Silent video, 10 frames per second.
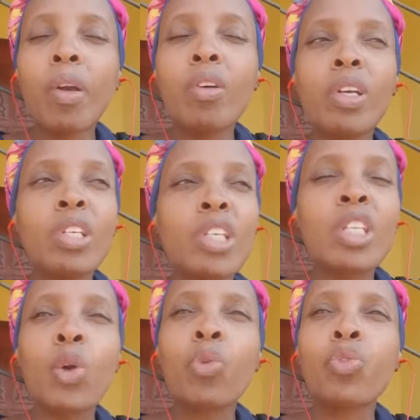
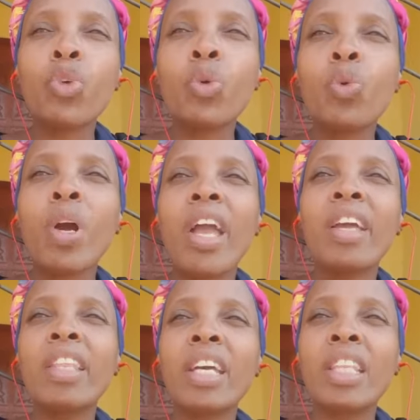instead of you
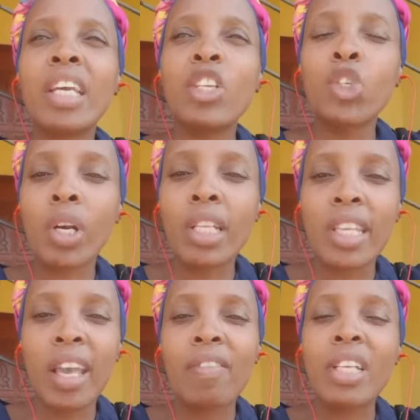the insurance
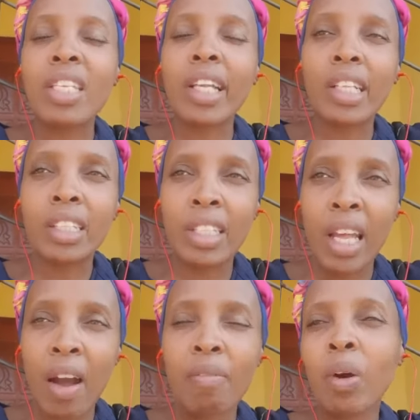having settled
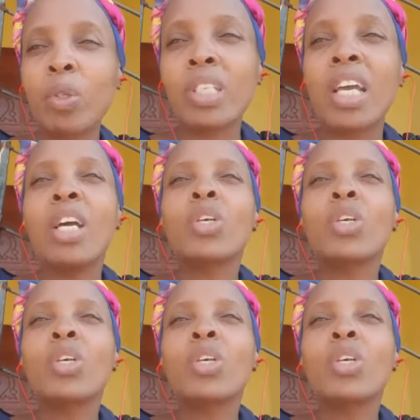the amount.